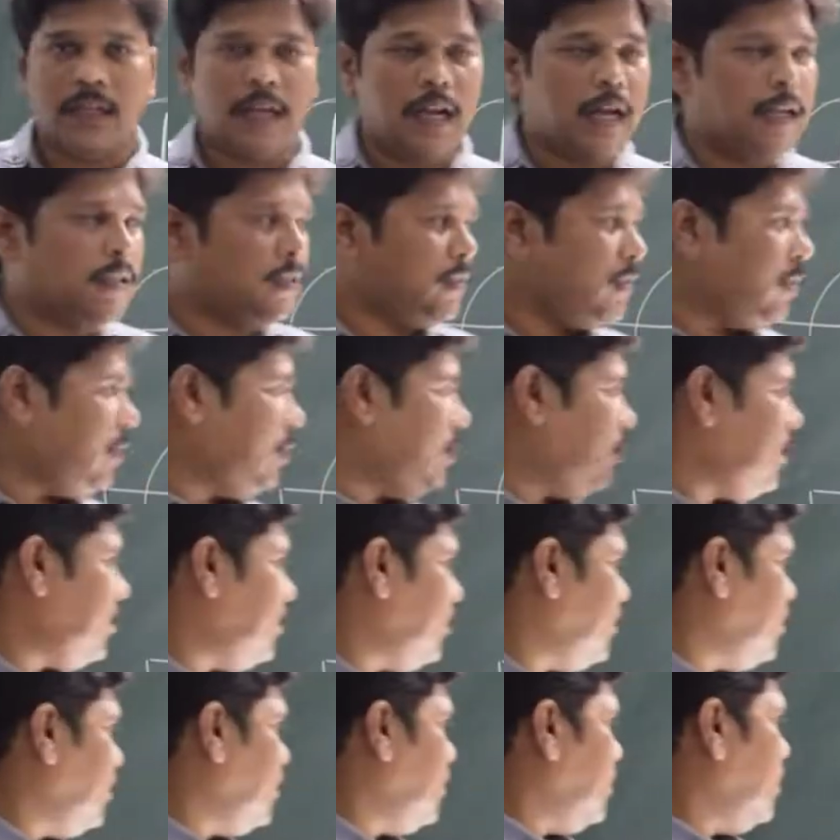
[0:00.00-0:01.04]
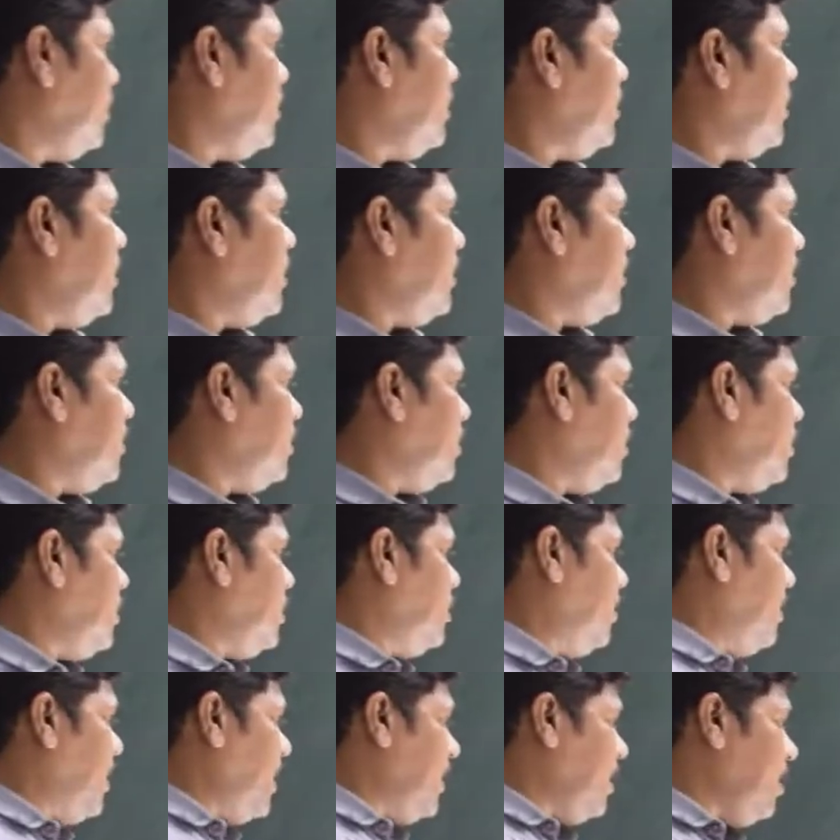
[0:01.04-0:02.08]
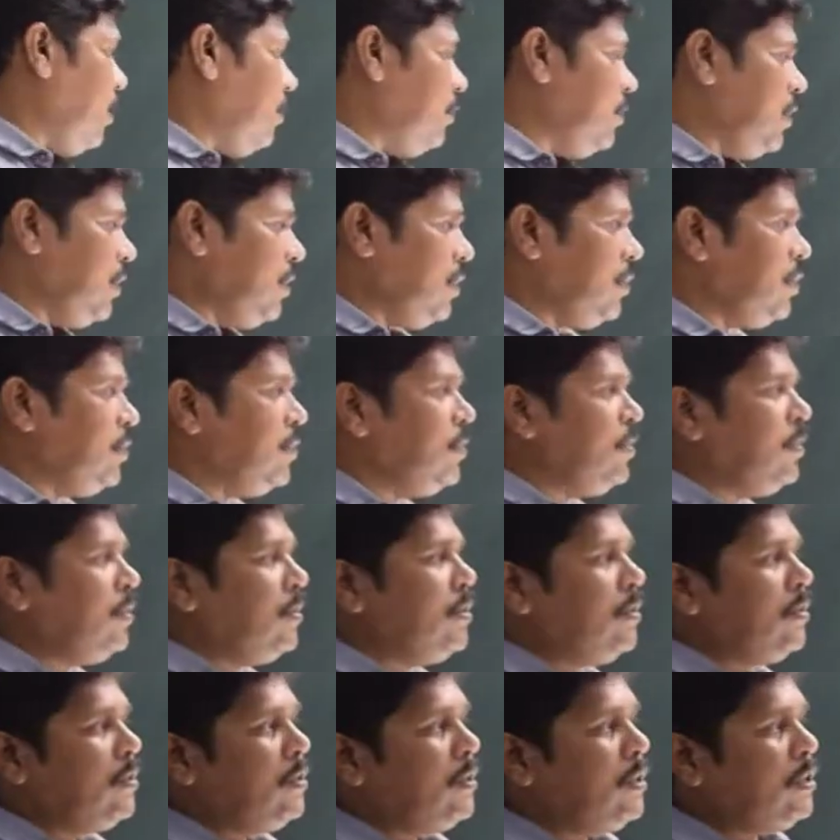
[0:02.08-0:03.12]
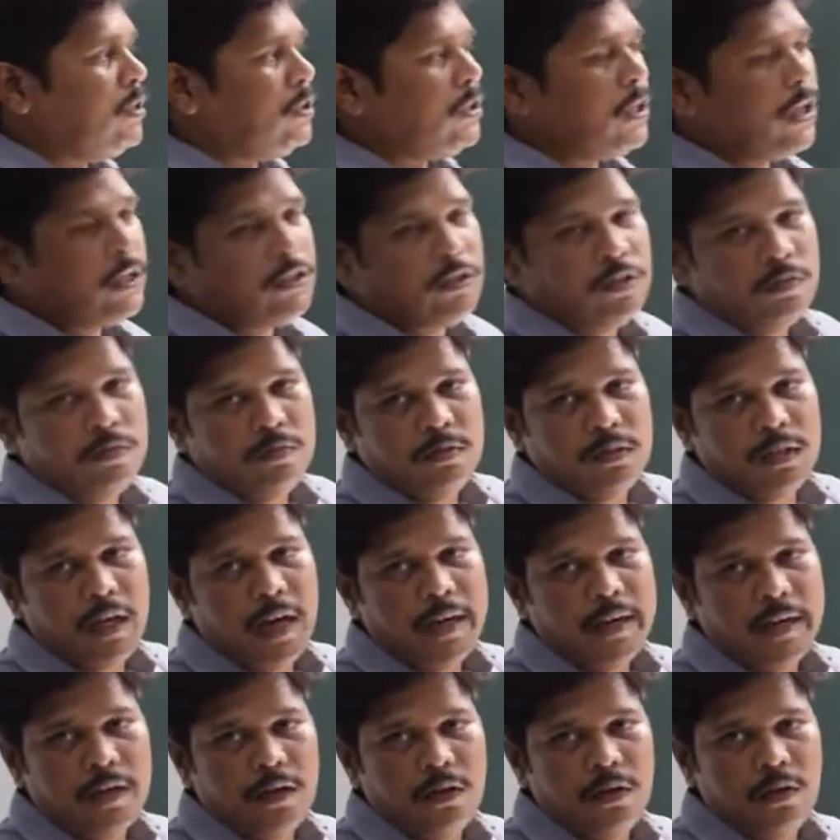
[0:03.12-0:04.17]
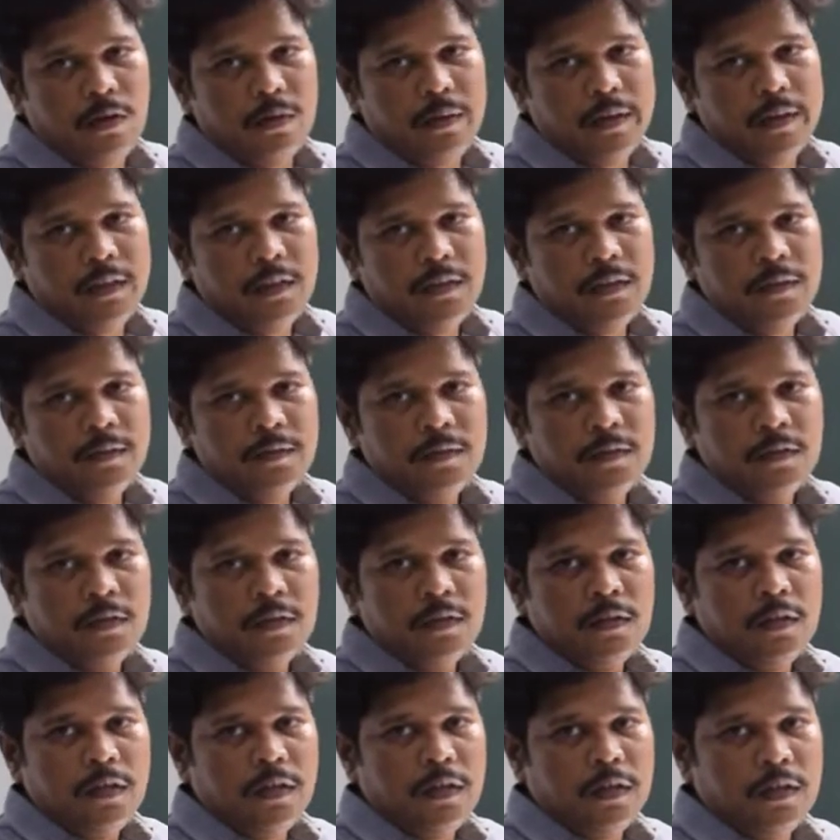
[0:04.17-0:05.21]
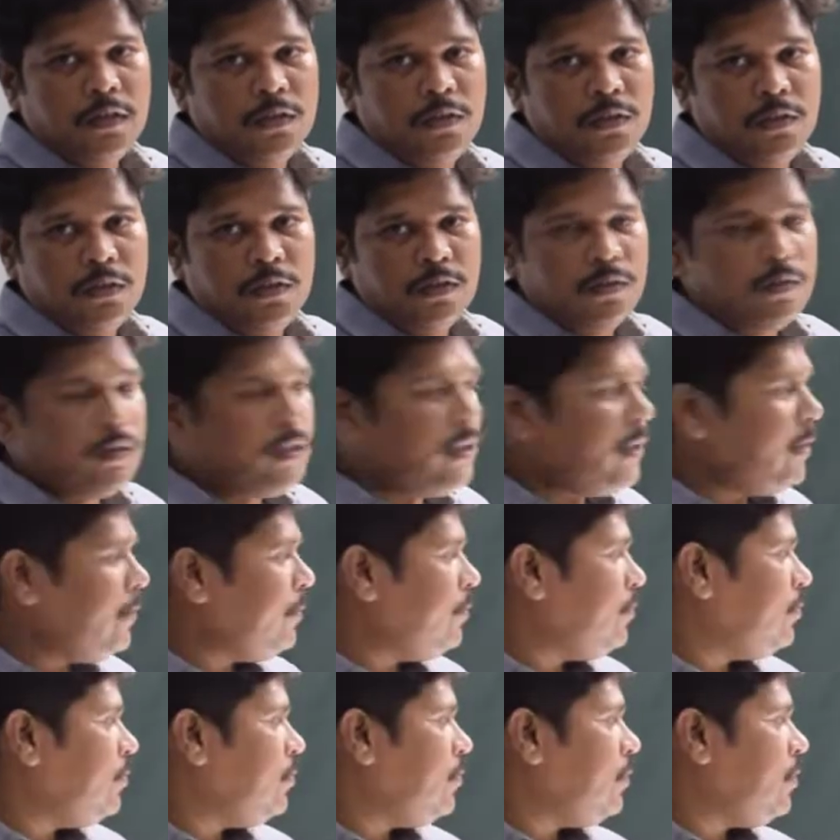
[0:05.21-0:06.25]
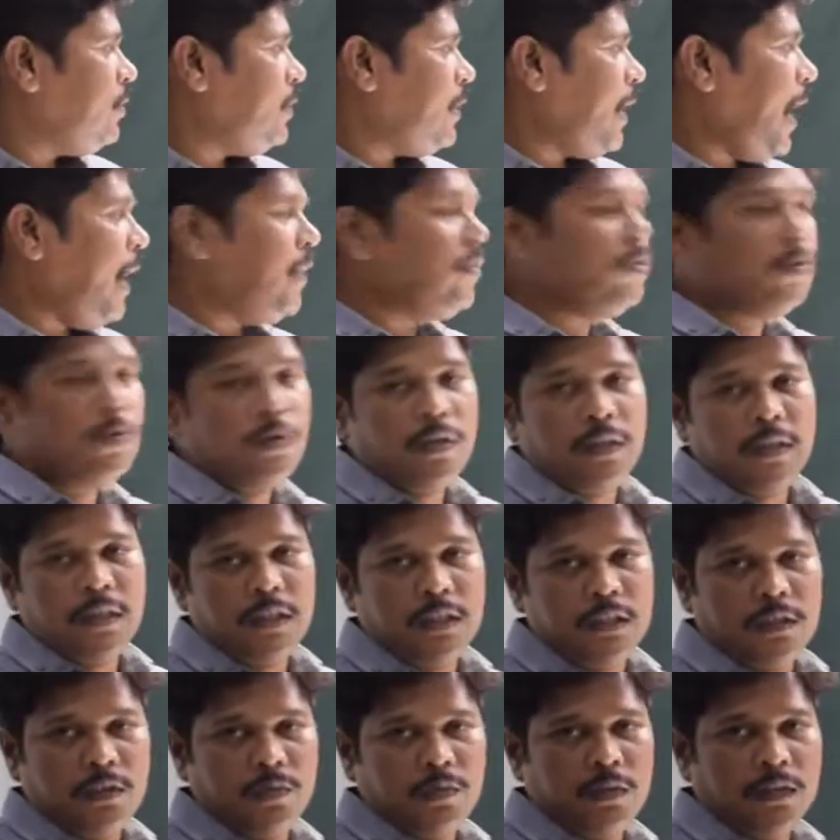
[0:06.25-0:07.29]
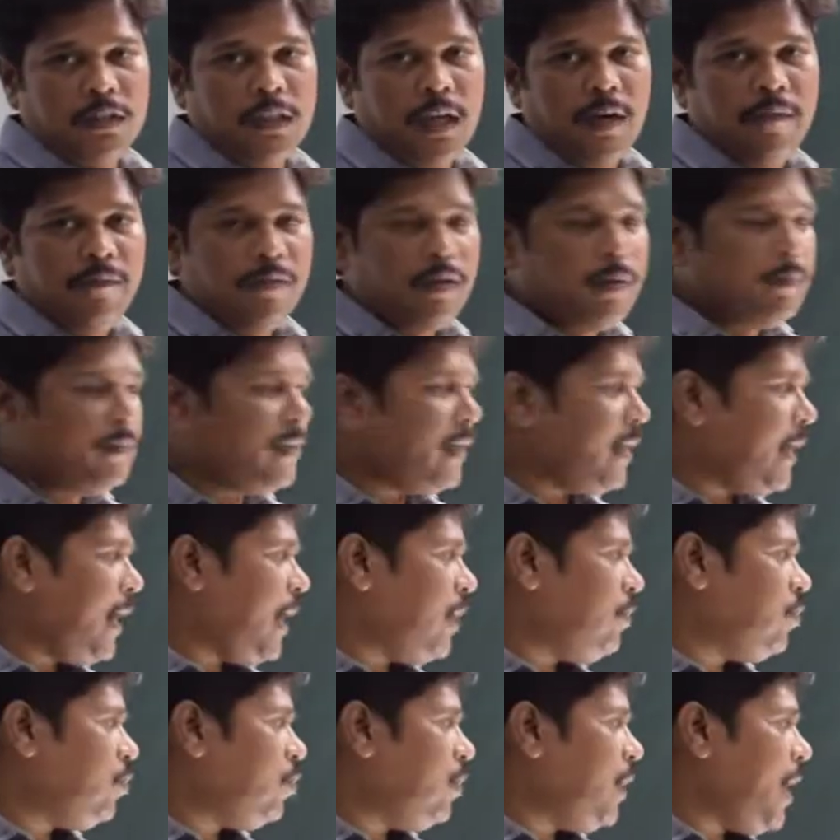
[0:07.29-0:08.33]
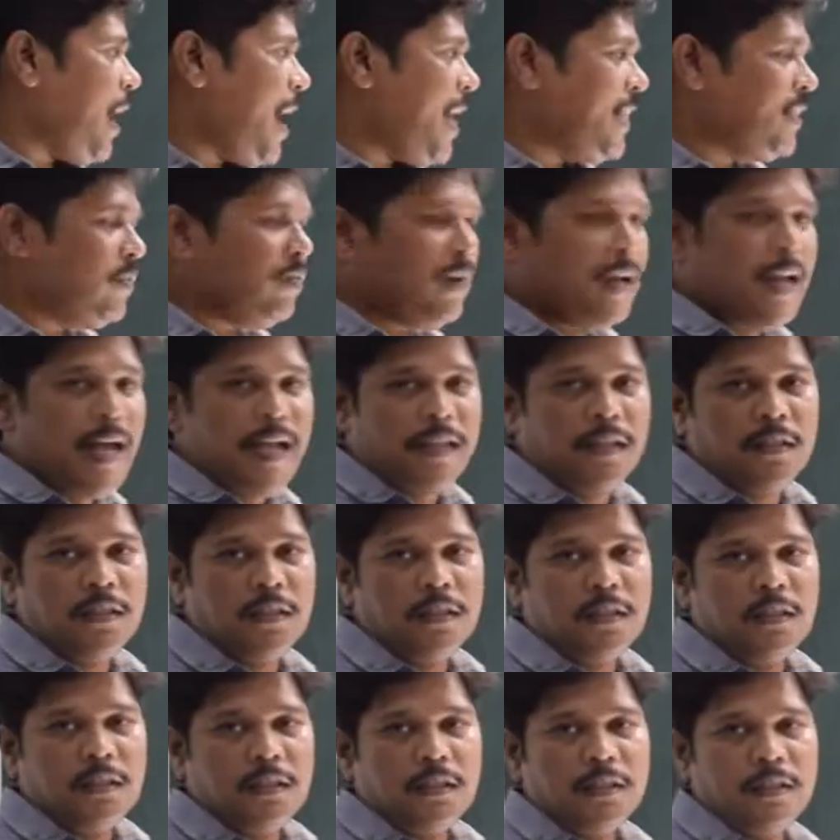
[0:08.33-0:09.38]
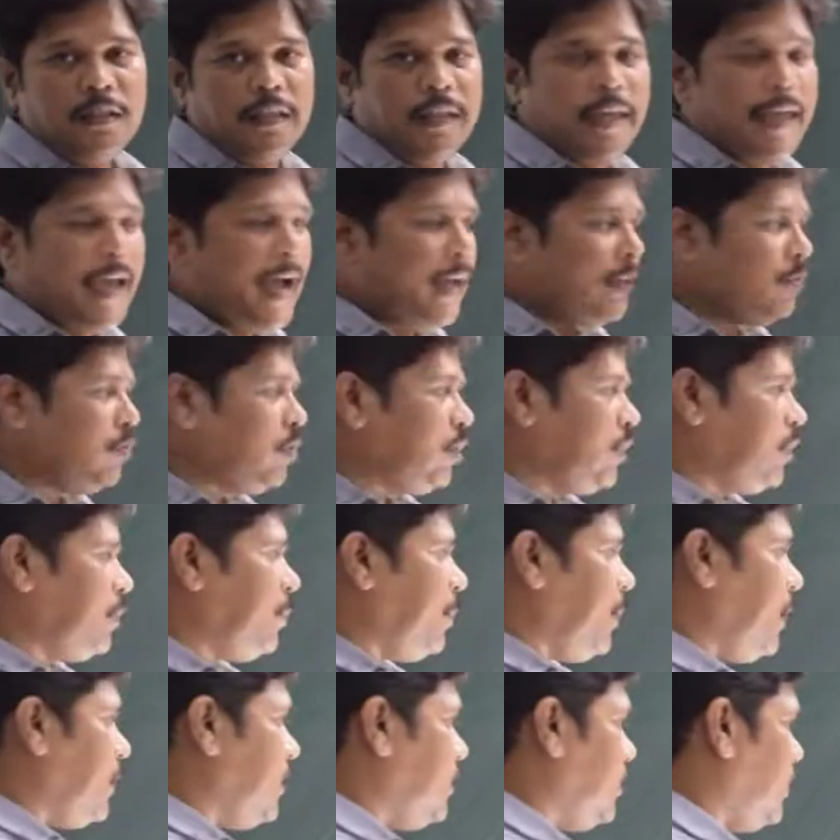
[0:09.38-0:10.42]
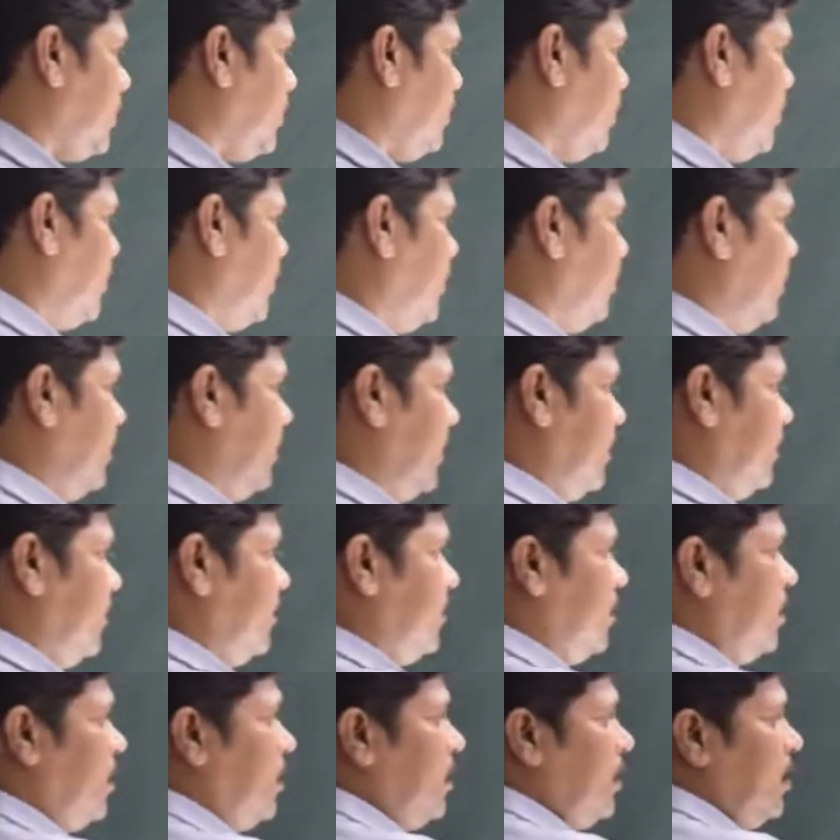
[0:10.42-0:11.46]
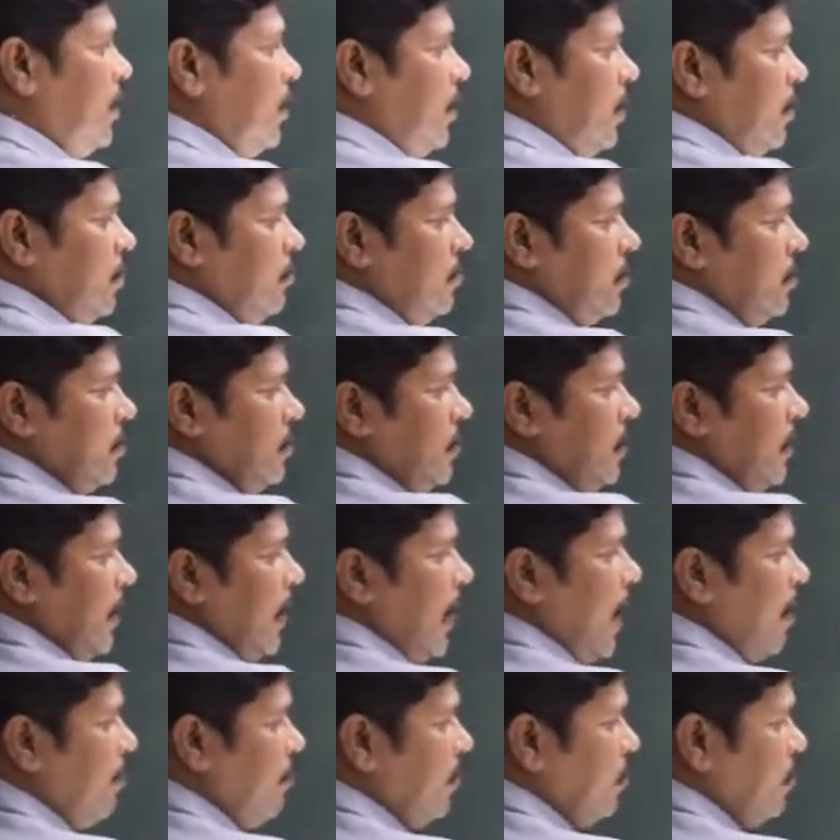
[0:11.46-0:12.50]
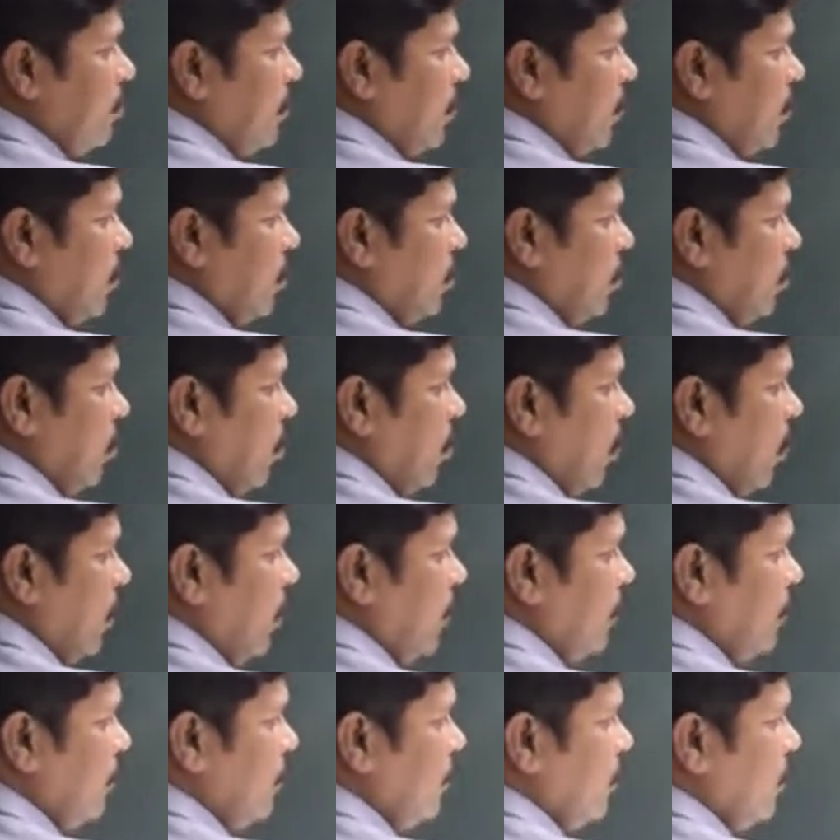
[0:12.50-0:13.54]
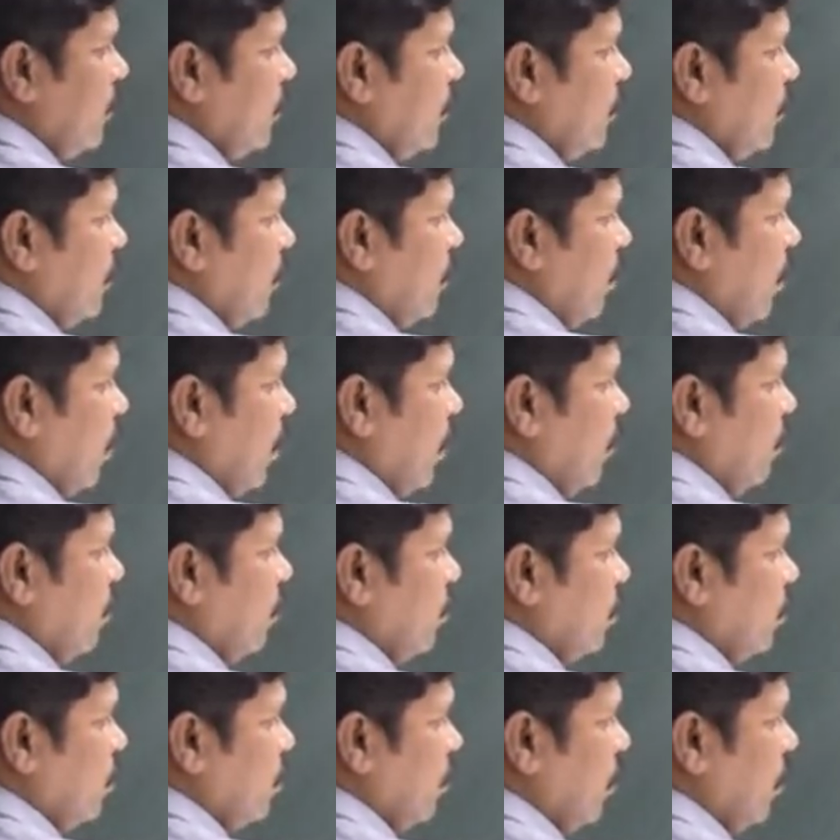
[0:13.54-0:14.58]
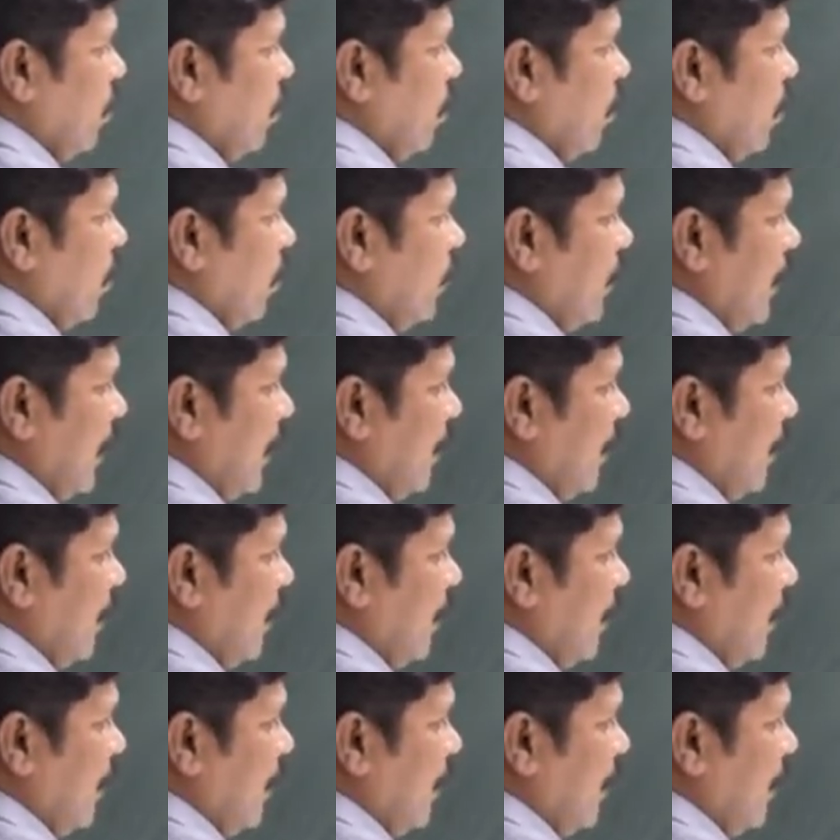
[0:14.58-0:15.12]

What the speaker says: class is here this part of the discharge tube started glowing. It is due to the cathode rays which come from the cathode as well as the gas which is present in between. Now since the gap is very short, almost all the